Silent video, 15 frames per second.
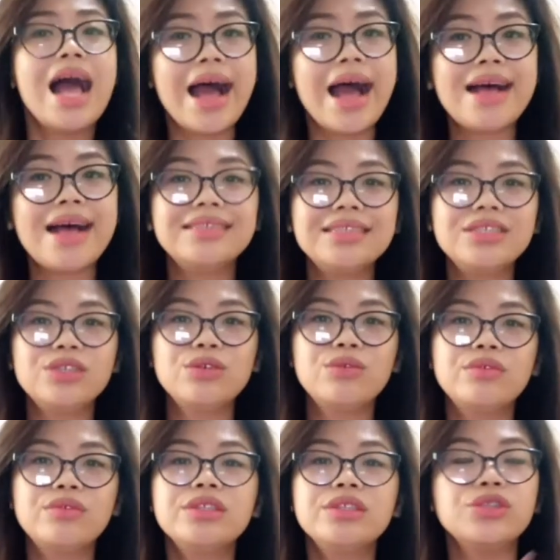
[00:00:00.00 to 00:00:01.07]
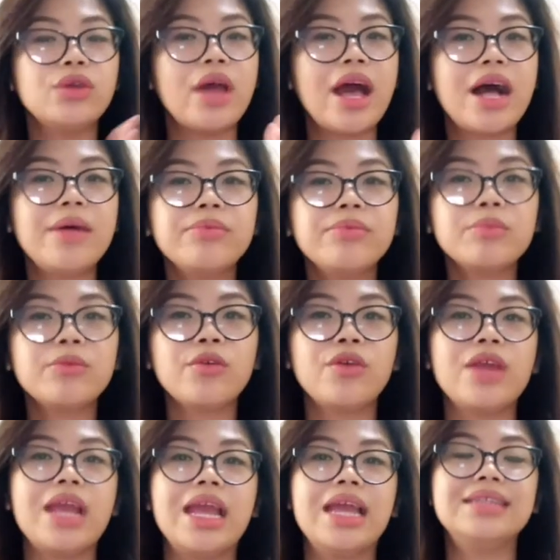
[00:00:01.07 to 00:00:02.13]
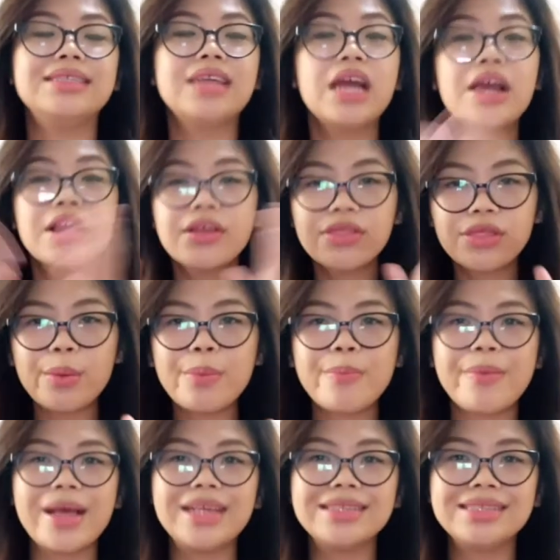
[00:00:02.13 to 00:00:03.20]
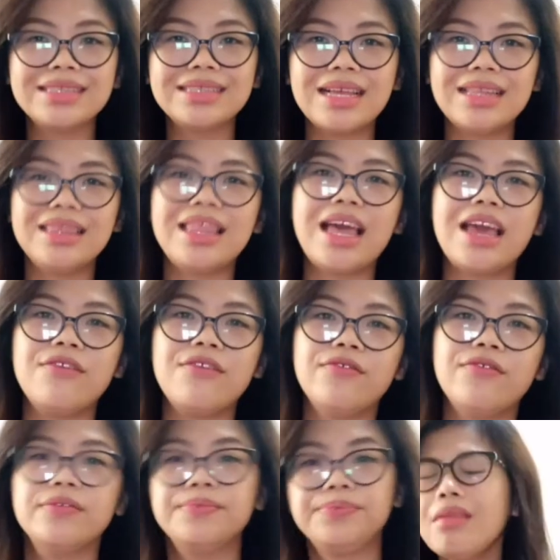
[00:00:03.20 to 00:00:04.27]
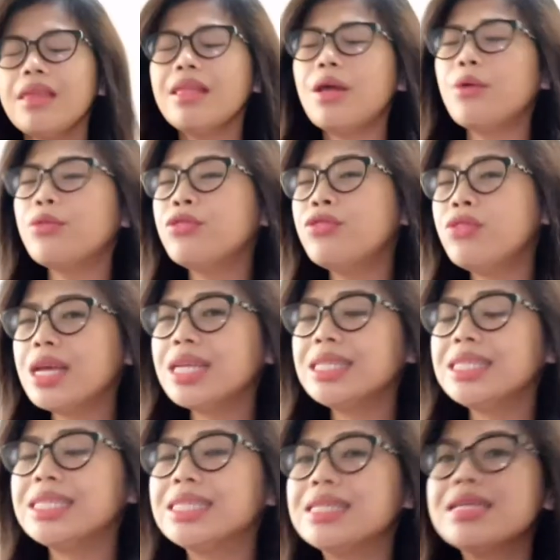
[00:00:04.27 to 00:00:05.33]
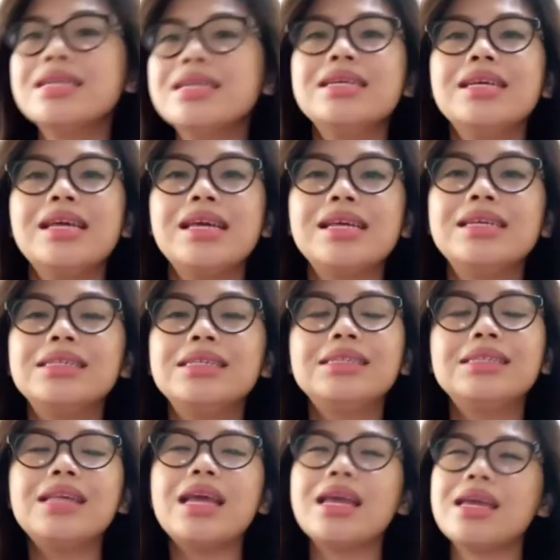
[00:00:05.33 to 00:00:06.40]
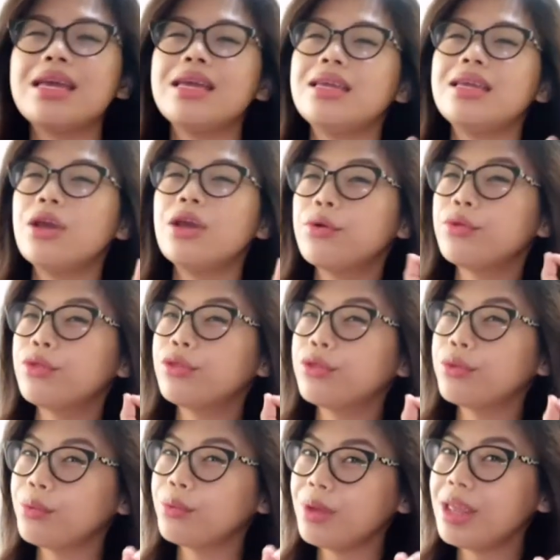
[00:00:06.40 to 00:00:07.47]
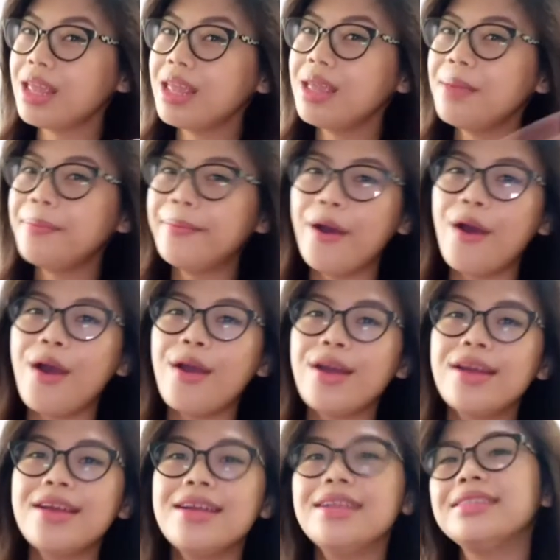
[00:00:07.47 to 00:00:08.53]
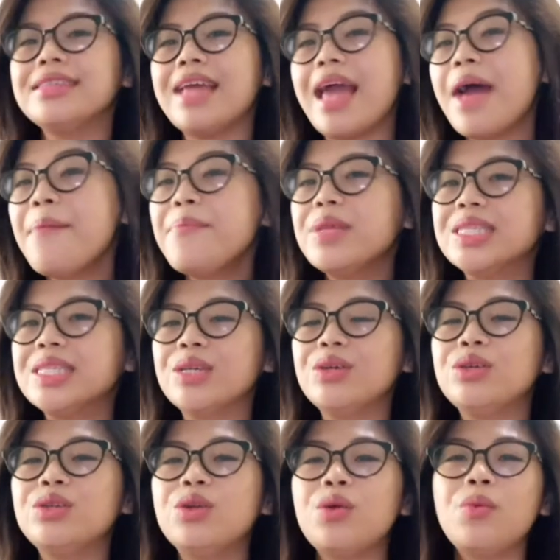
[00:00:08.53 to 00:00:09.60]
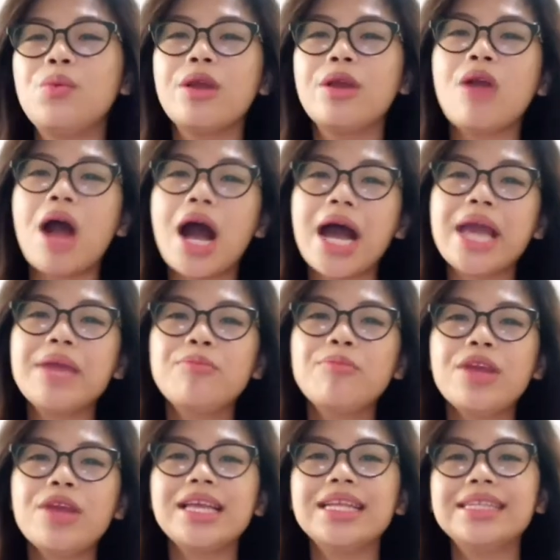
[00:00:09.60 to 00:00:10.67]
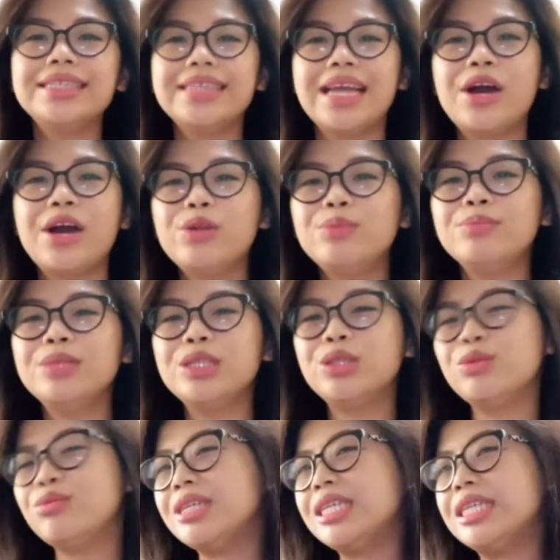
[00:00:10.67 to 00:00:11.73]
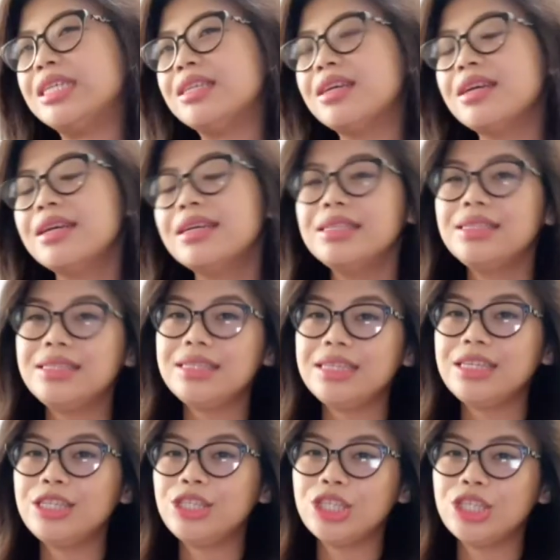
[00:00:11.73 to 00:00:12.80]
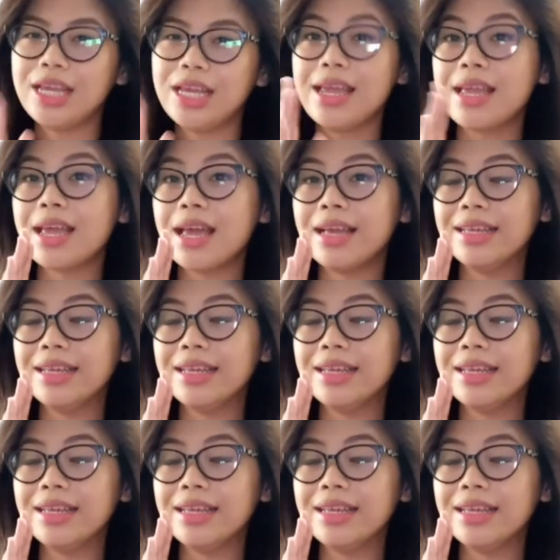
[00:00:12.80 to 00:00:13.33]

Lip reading: as a tool to help them create their best life. Now, this is a 3-part episode where I break it down between teaching